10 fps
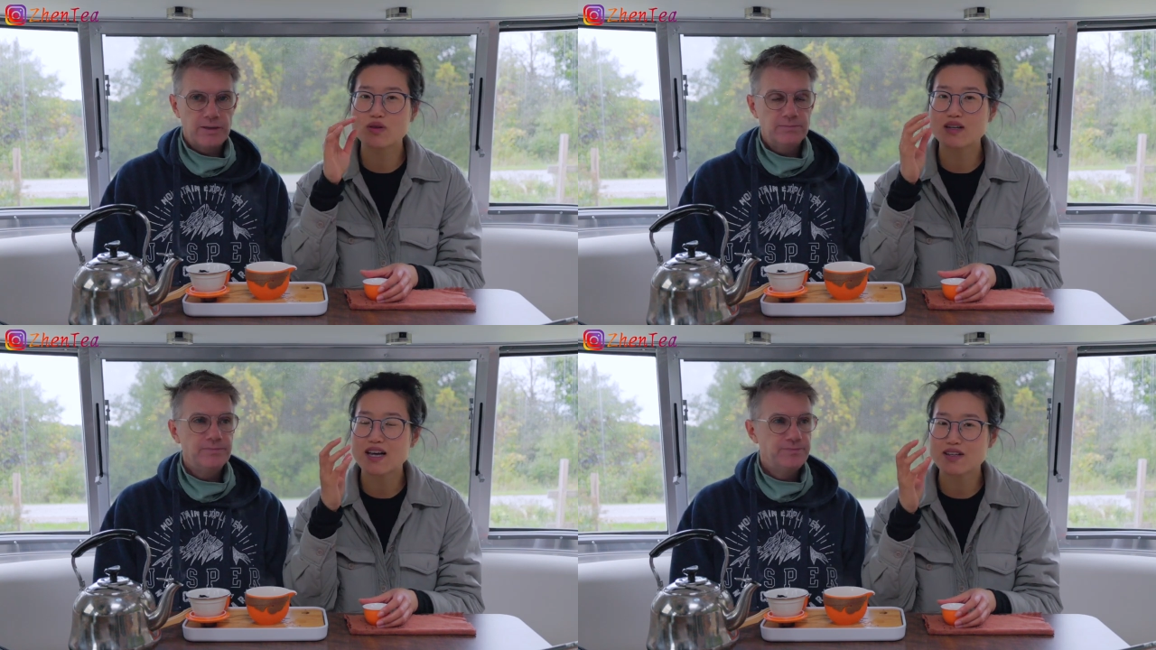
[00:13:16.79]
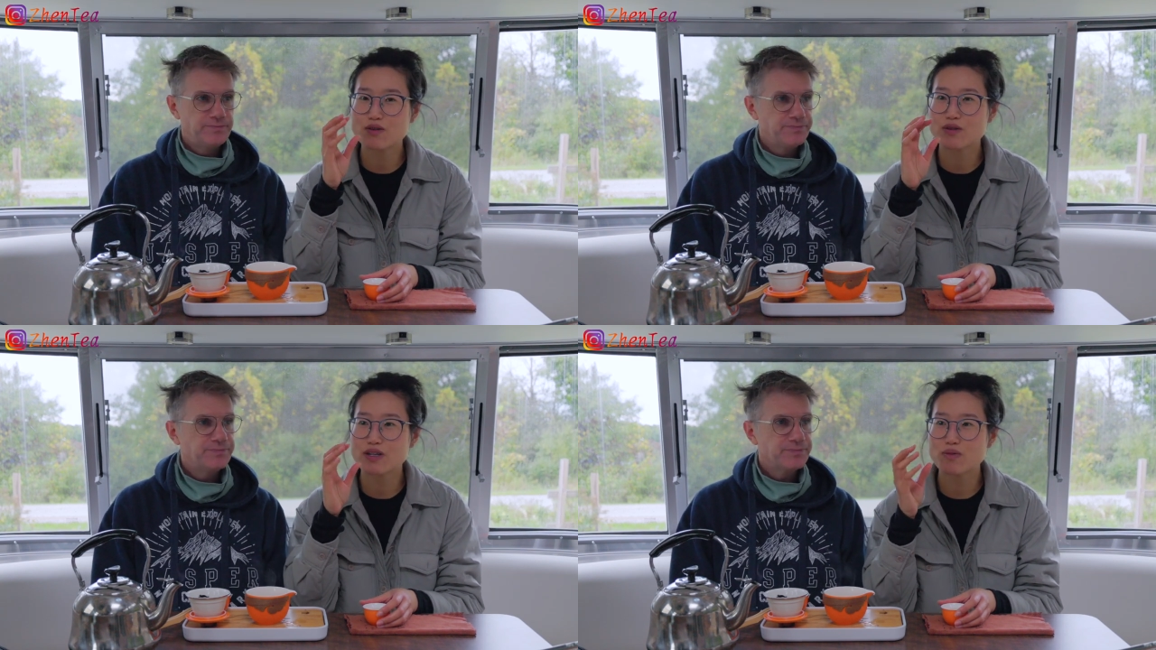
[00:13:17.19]

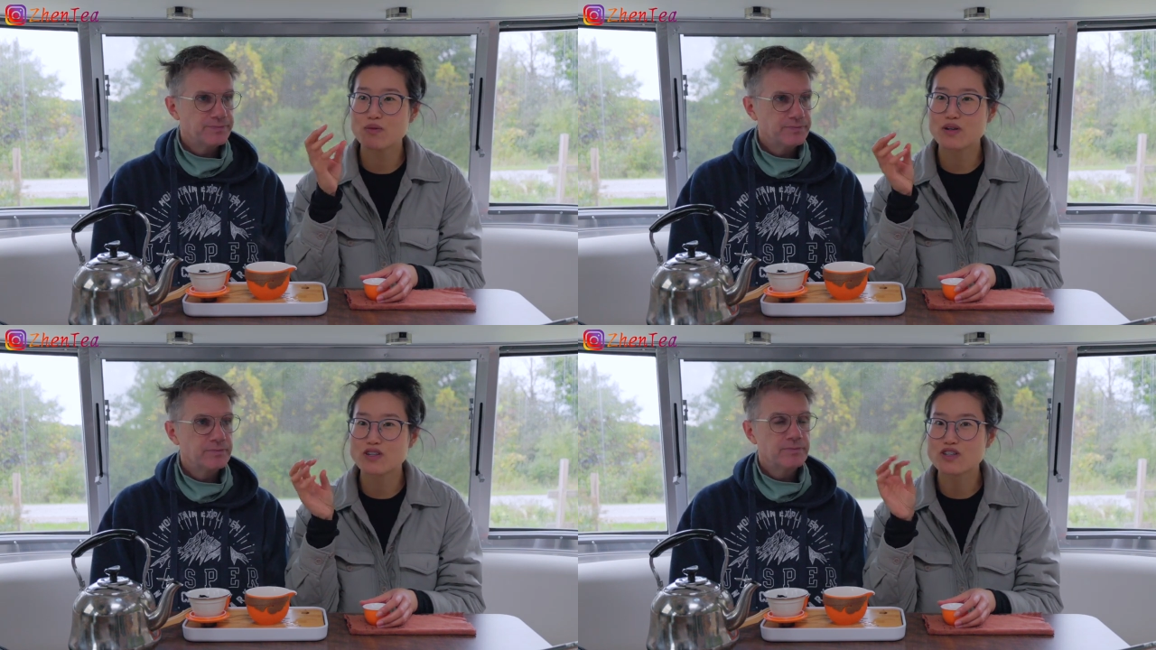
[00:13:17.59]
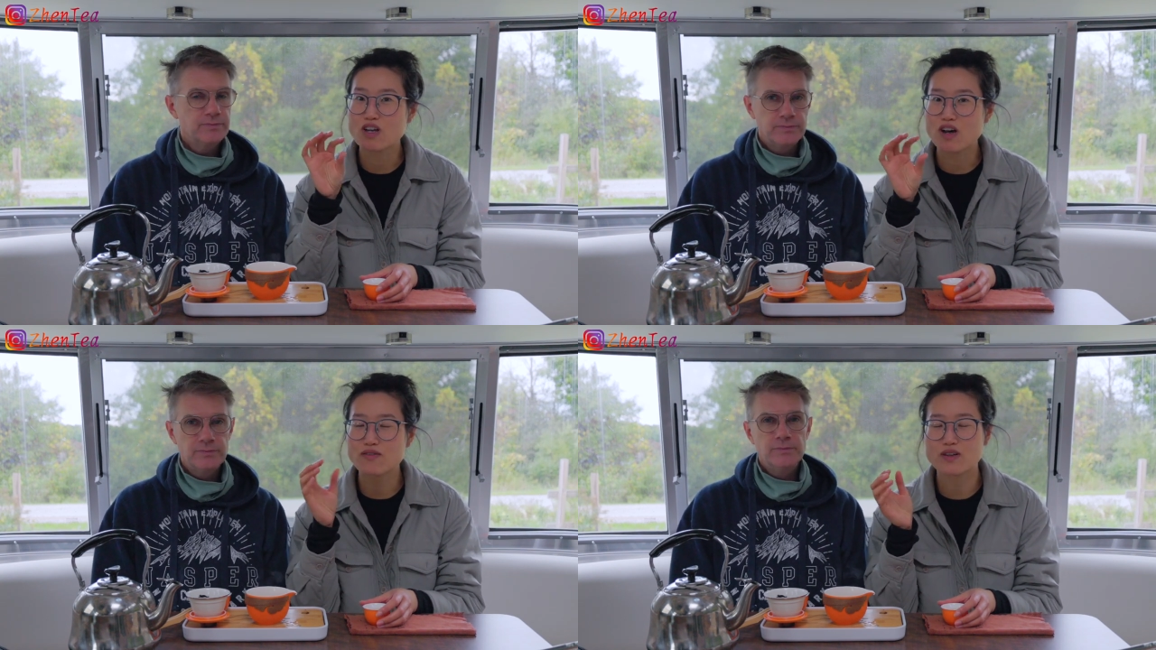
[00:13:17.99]
Speaker 1: leathery or
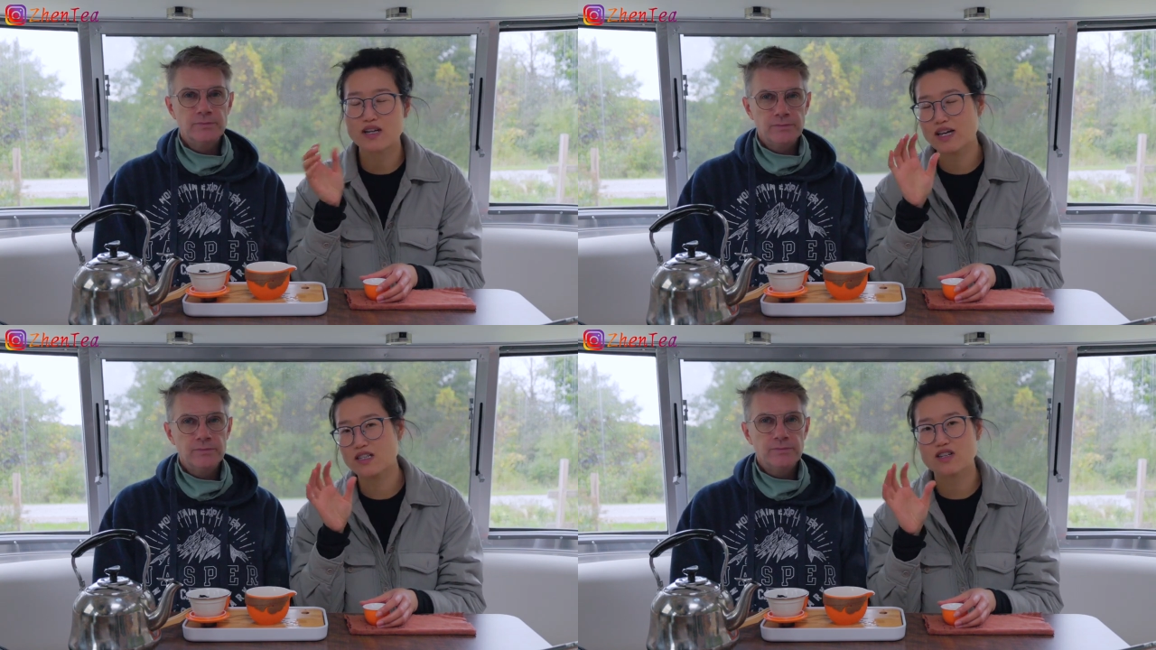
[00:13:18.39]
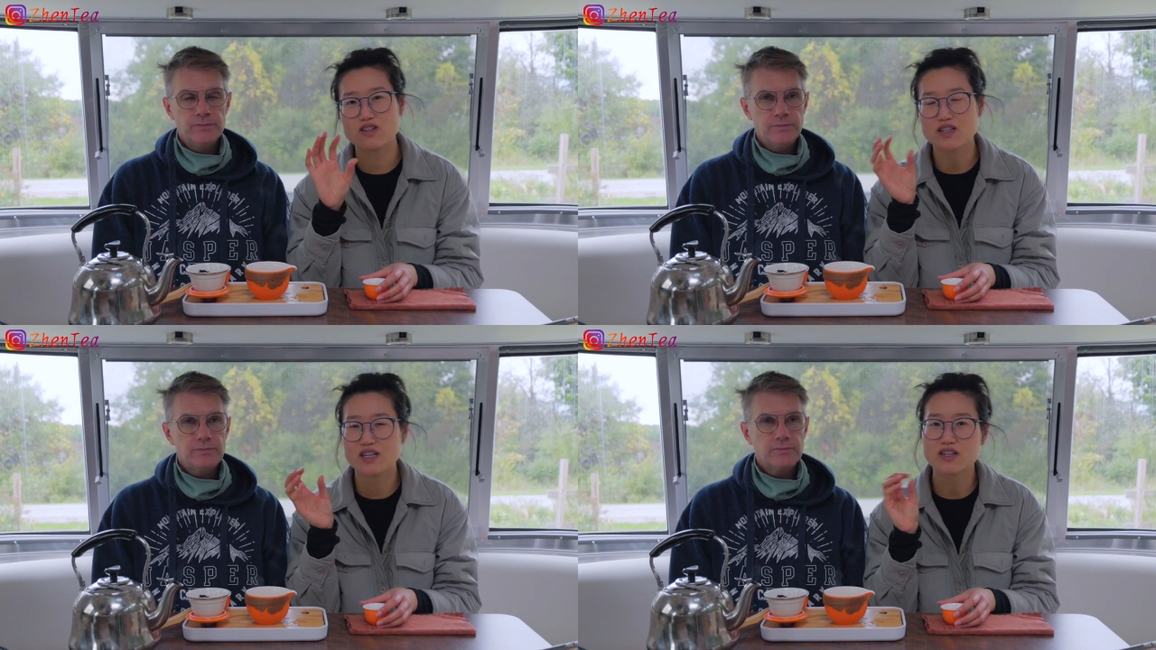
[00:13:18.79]
soft. Like
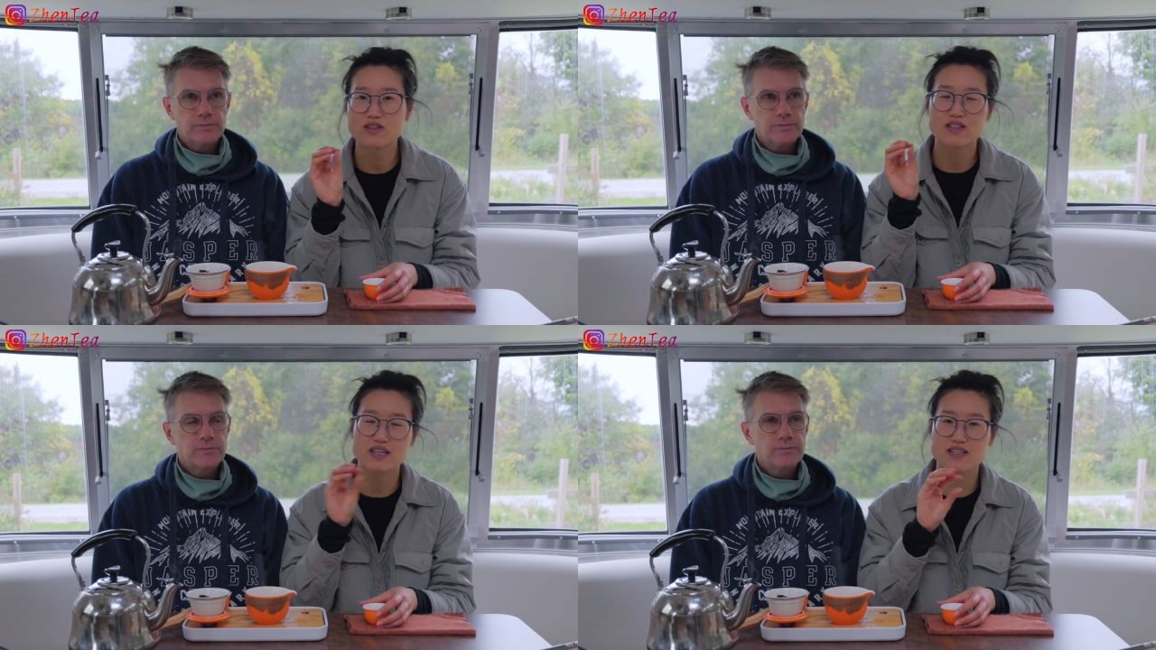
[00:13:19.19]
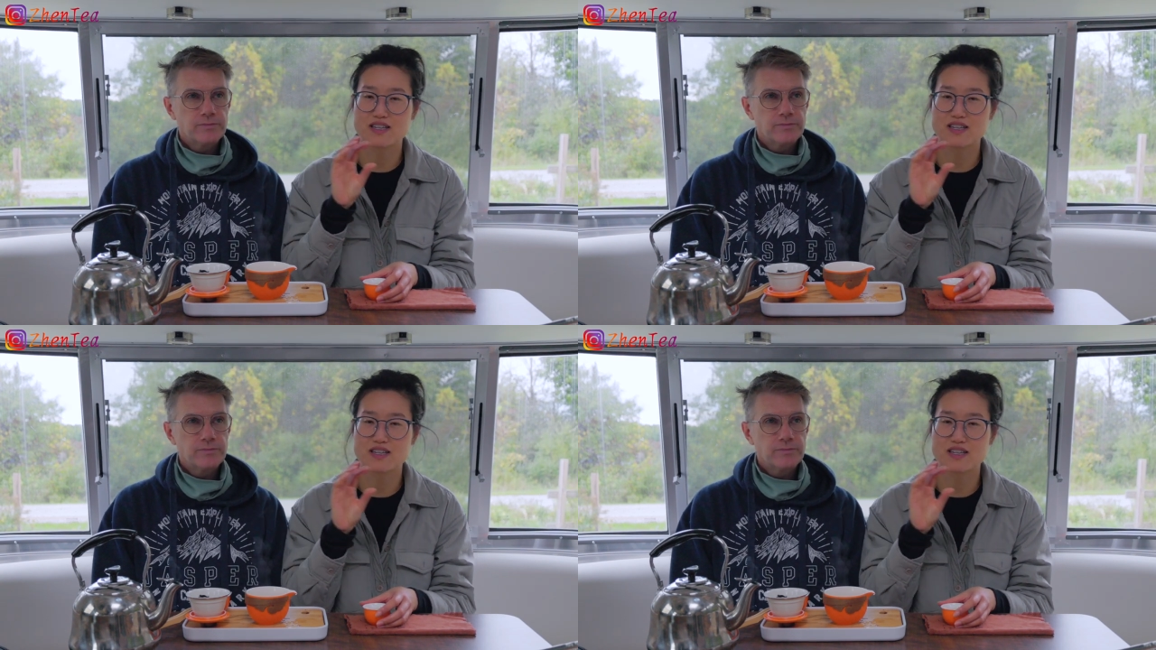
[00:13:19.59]
there's a little things